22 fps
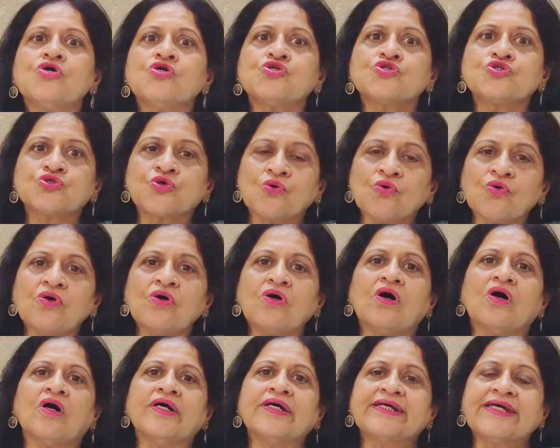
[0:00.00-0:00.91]

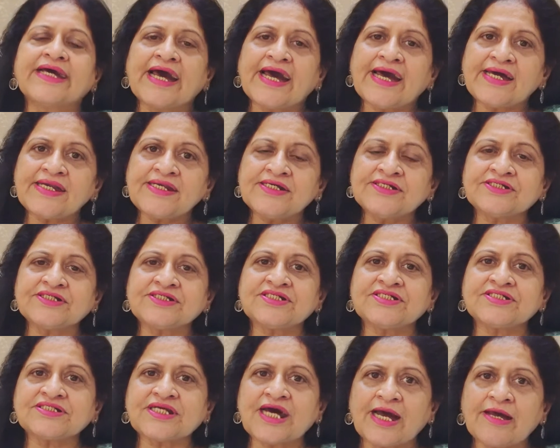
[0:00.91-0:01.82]
So again, it
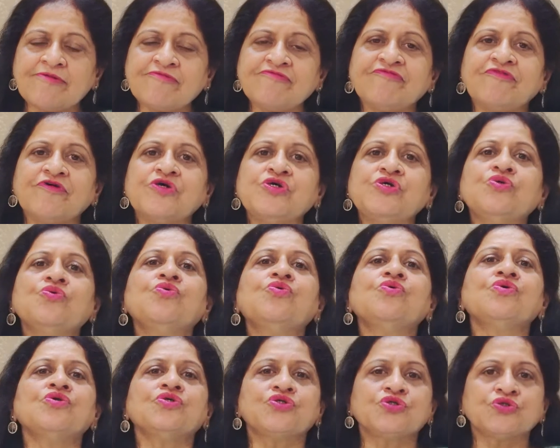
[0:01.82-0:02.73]
is time for
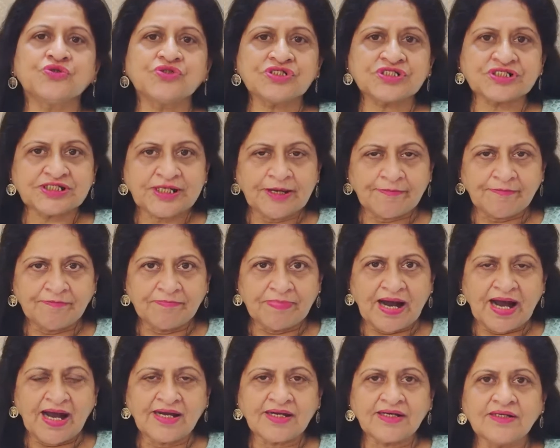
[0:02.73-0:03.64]
you to step
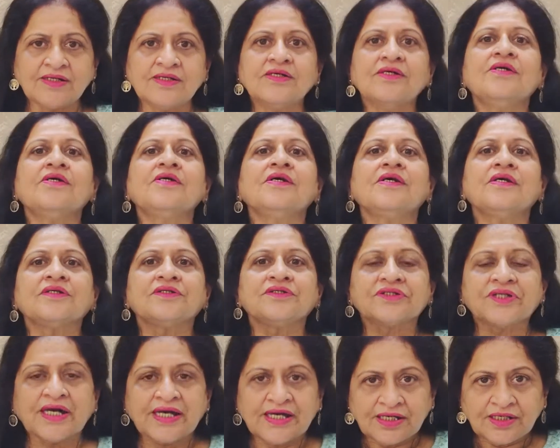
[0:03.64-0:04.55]
back.
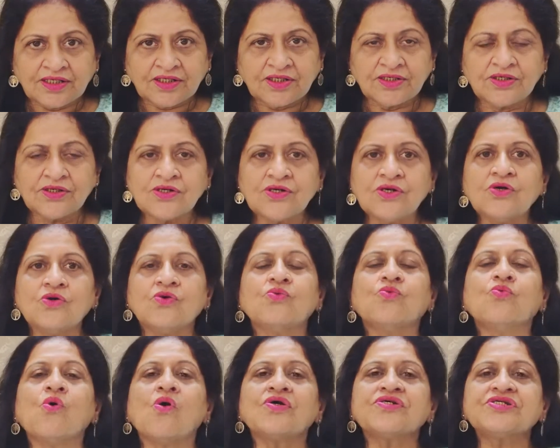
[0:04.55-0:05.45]
Think,
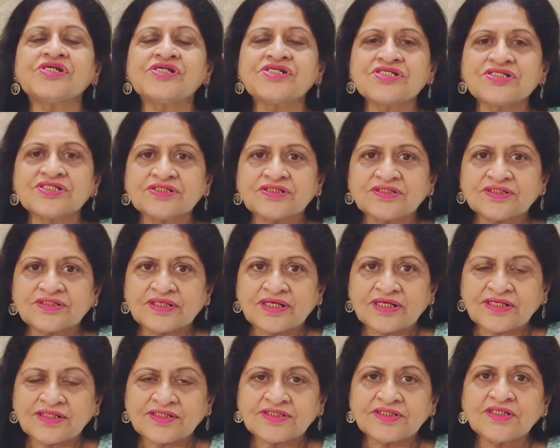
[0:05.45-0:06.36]
what is
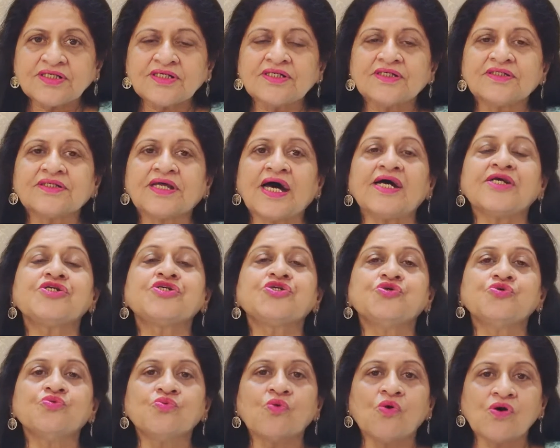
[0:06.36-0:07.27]
it that
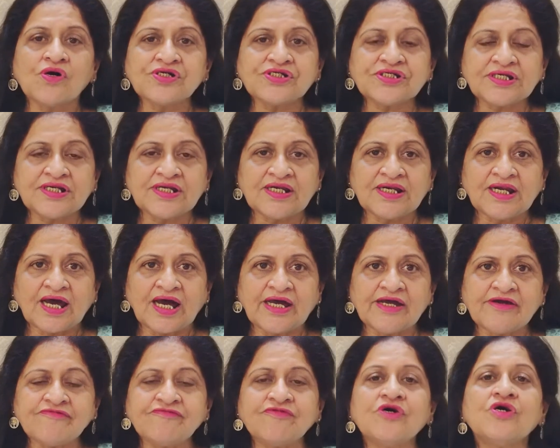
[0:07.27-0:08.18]
you want in
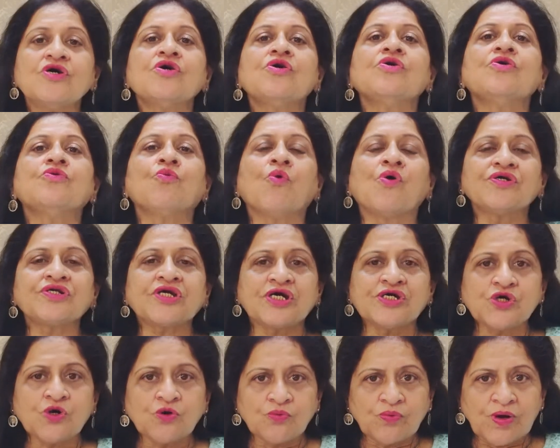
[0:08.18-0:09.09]
life? What are
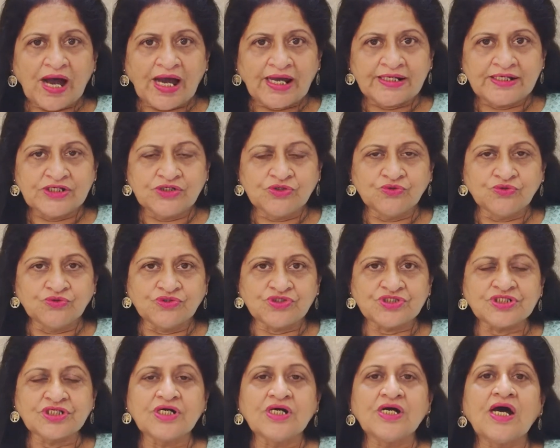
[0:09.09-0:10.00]
your
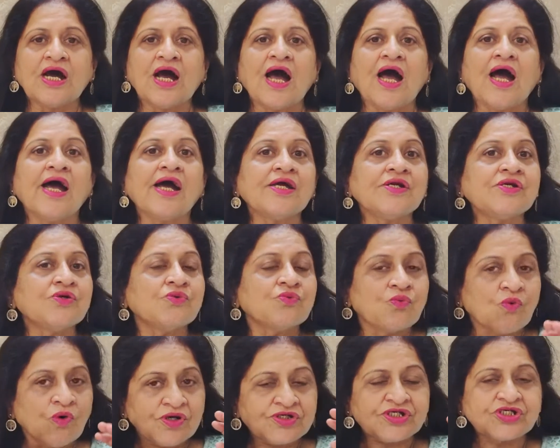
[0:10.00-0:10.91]
values? And
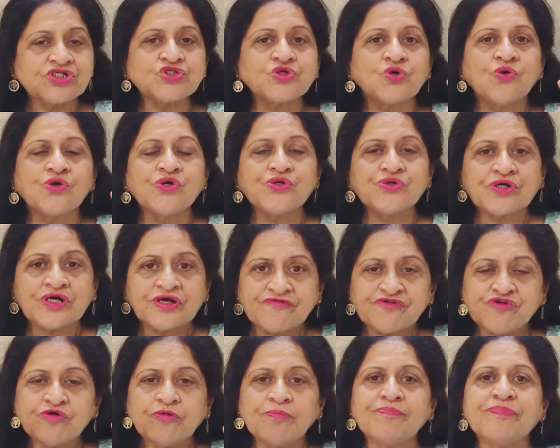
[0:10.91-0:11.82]
what is going to give
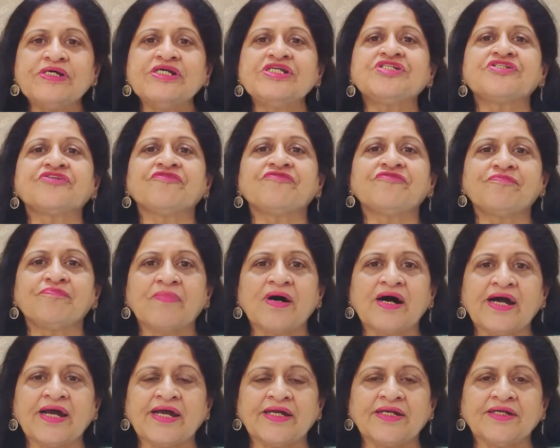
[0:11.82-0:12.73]
you peace of
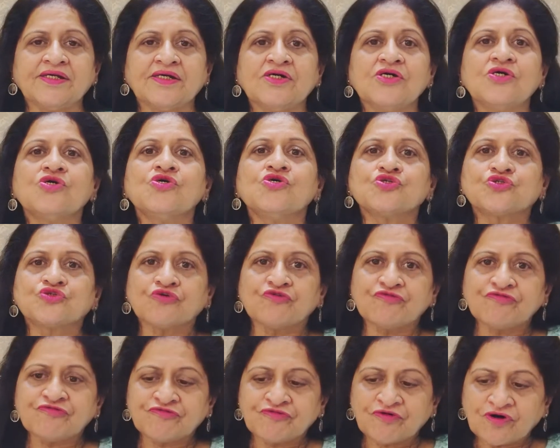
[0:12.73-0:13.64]
mind? So
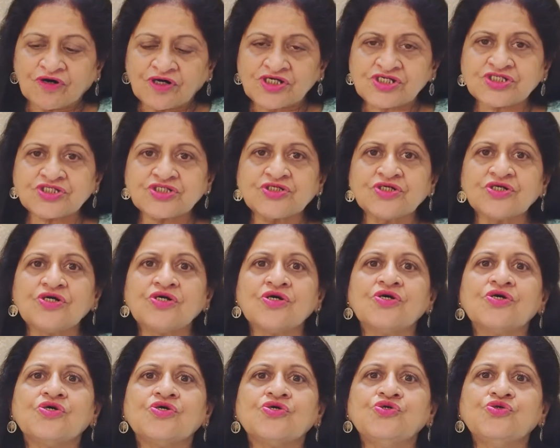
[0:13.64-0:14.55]
first,
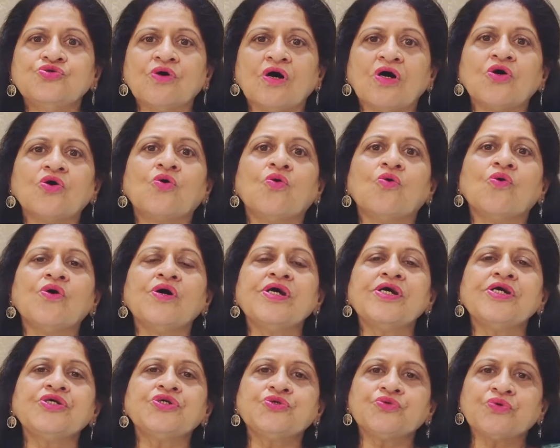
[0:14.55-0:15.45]
you are
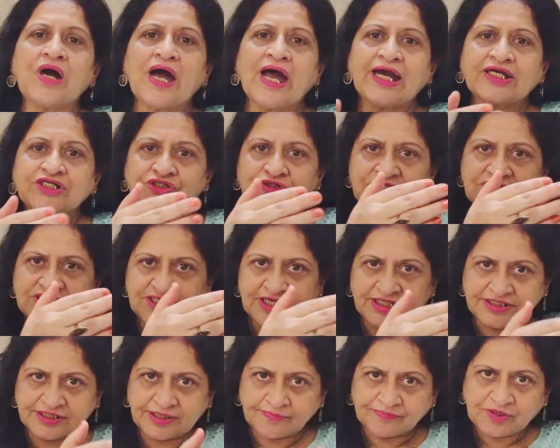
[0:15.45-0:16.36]
going to actually
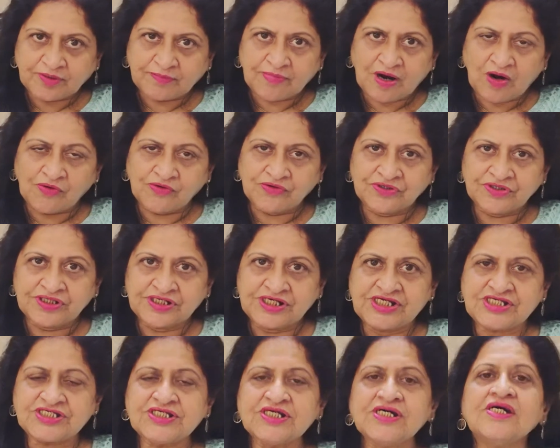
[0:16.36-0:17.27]
set up the
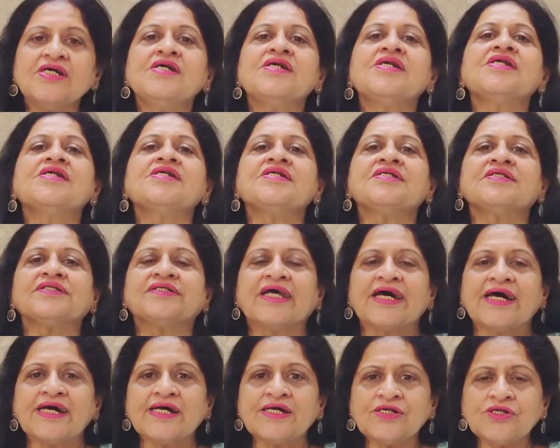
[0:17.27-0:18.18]
boundaries.
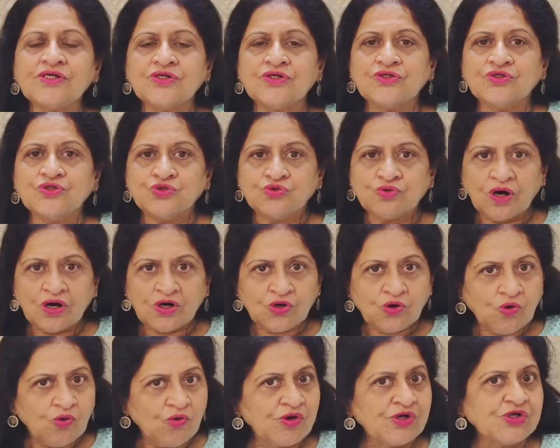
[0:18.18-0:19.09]
Then you are
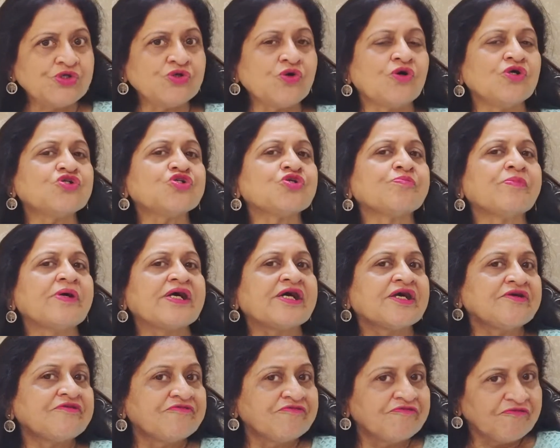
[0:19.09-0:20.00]
going to also make
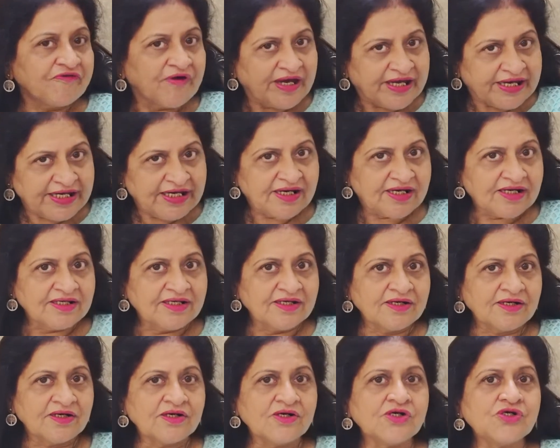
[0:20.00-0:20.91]
it very
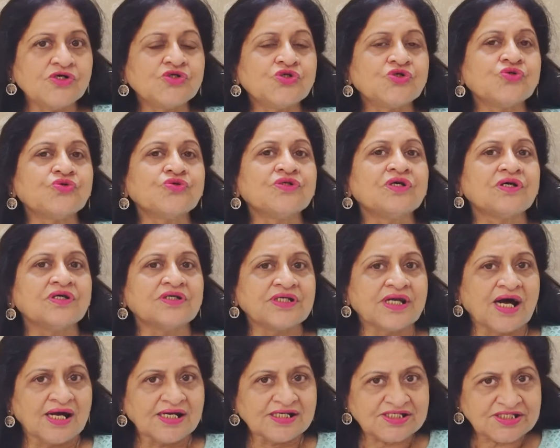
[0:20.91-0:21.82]
clear to the
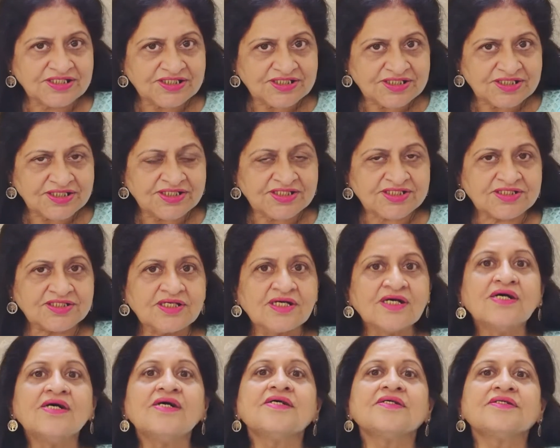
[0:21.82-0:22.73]
narcissist
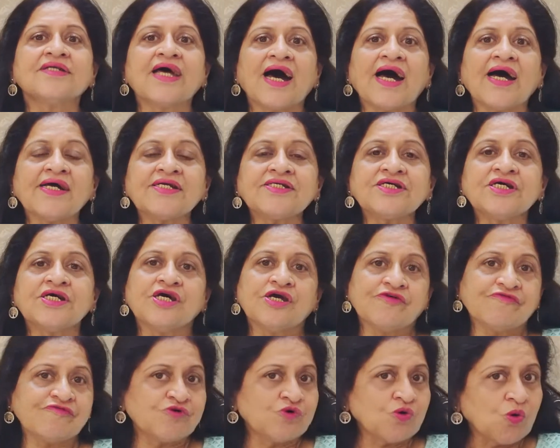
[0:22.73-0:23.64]
that
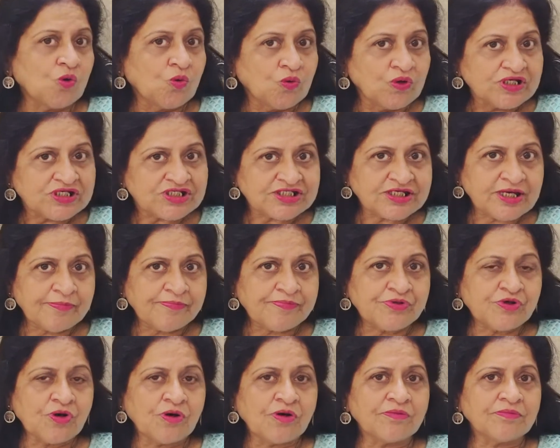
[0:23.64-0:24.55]
if you overstep
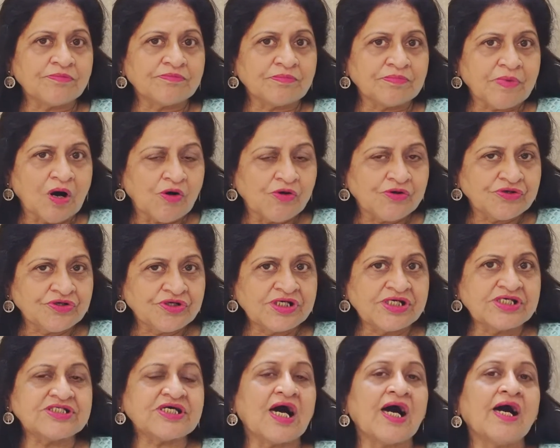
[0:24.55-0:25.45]
your
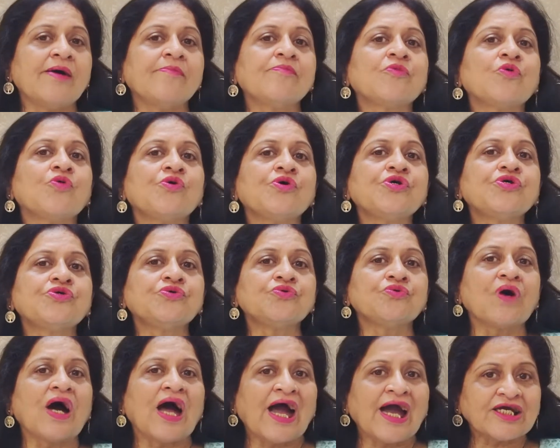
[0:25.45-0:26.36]
boundaries, I'm going
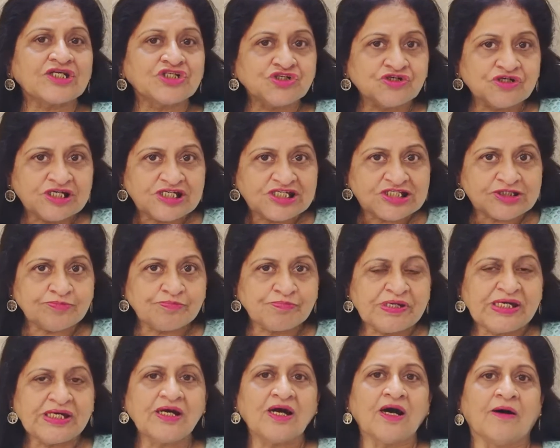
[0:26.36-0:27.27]
to actually
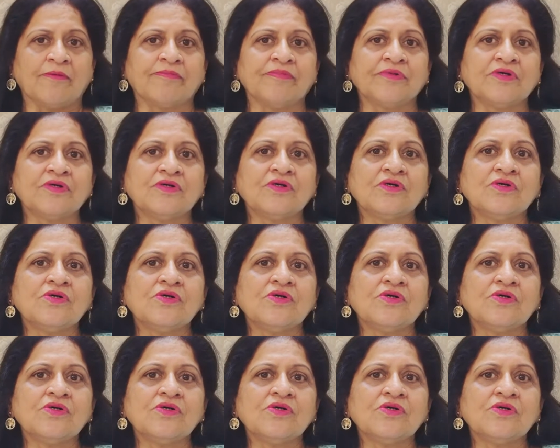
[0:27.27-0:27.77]
speak up.